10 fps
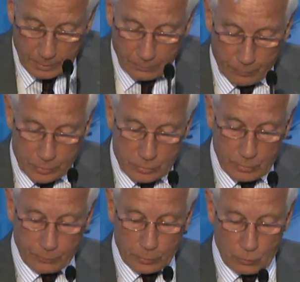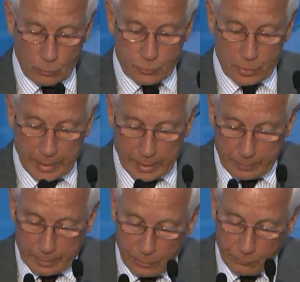the vision of a huge
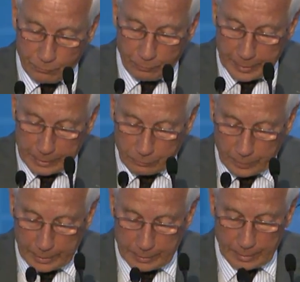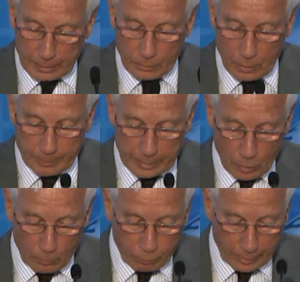area of free trade and economic
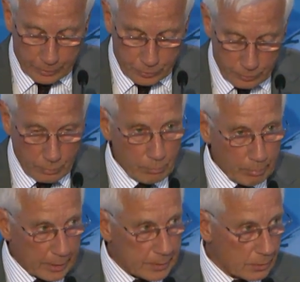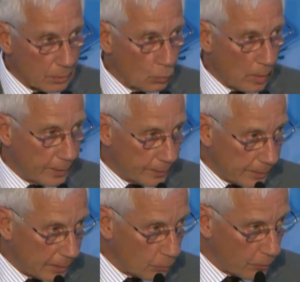cooperation based on a wide
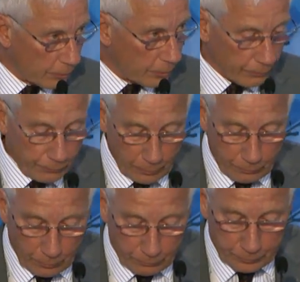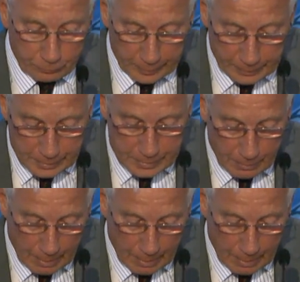network of treaties